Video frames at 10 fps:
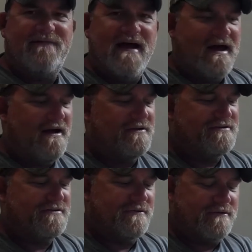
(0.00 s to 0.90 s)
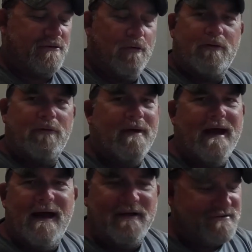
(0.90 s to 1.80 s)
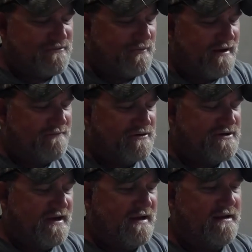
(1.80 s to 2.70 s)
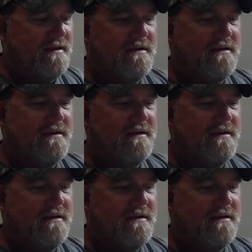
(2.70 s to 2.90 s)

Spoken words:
ounce or quarter ounce or whatever jig.